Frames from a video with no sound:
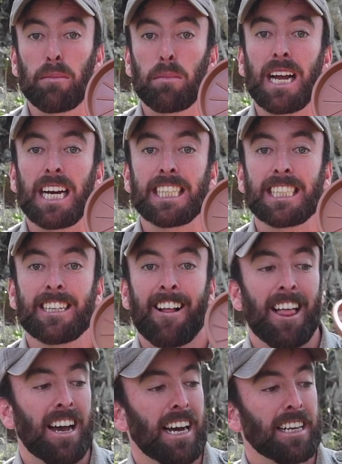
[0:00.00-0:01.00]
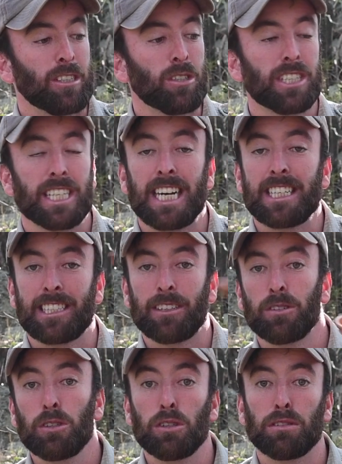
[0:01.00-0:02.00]
plate and use it as the
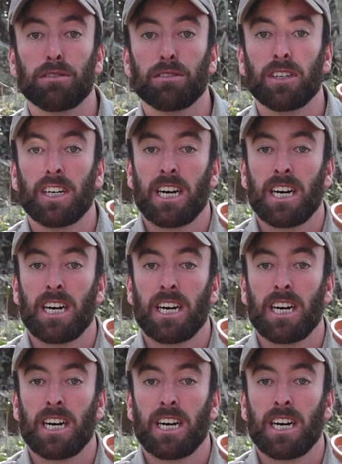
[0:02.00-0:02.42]
roof.